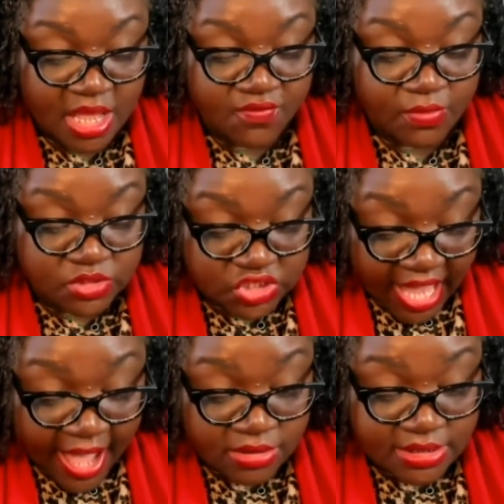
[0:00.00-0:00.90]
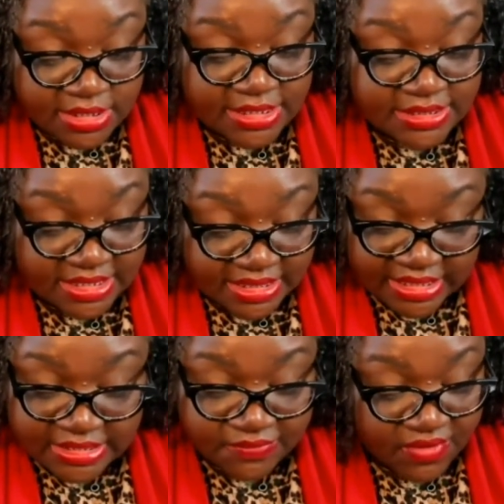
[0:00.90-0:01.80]
from childhood to
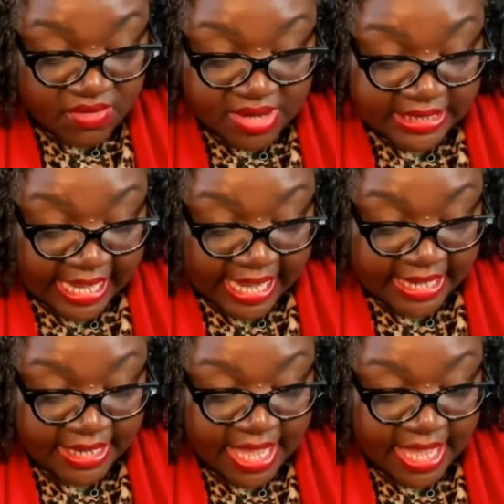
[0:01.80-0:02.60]
this very day.